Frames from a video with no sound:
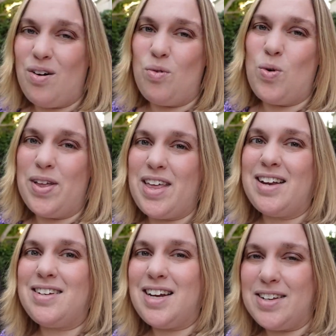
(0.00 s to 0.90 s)
what
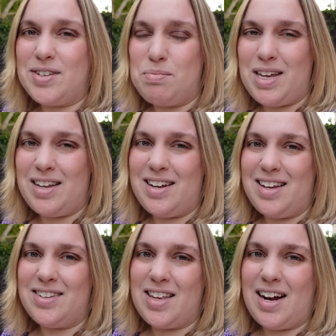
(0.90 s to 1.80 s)
that does mean
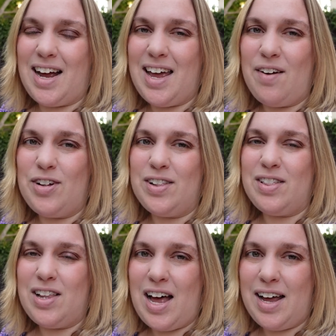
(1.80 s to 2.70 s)
is that I have a
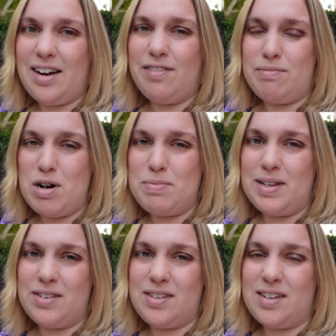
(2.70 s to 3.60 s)
lot of
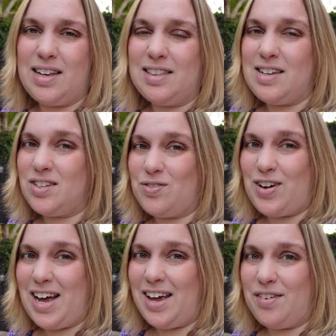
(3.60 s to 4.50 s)
moments, at least
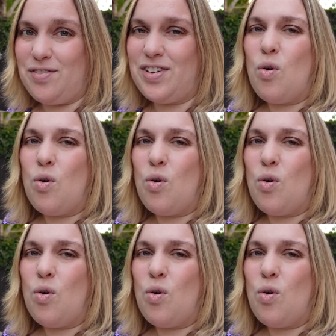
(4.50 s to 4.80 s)
5,